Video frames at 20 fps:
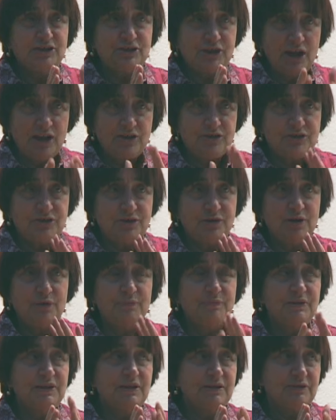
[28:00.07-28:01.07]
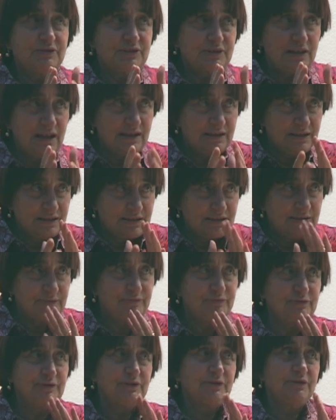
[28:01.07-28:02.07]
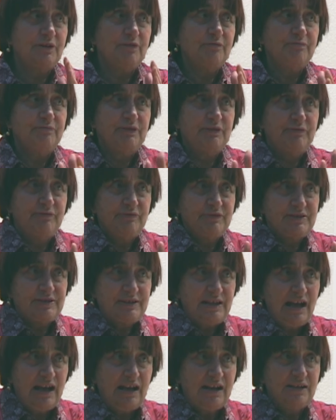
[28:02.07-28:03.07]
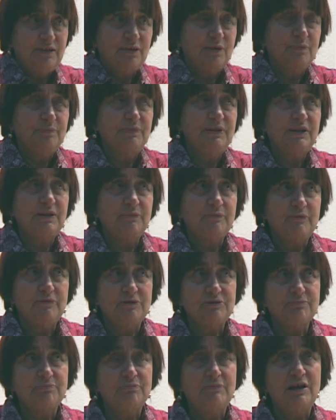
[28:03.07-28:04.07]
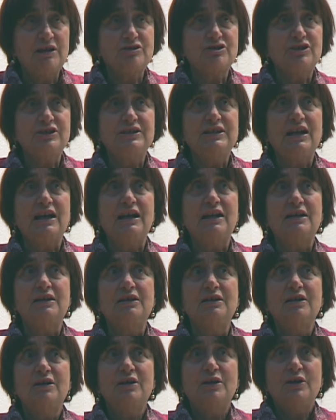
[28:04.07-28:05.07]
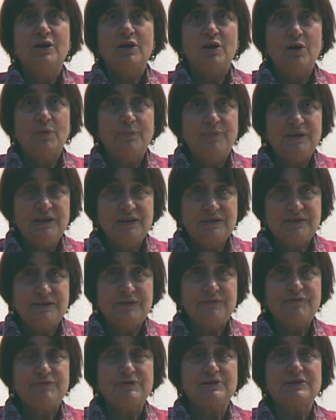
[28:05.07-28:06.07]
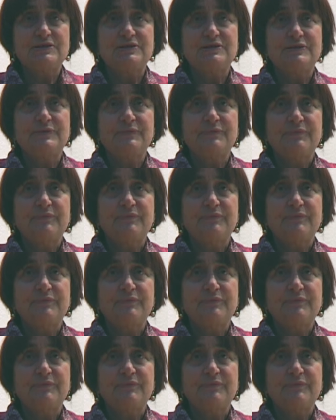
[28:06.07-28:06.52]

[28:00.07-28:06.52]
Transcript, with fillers: in danger or being slightly different or being side or being marginal or being different.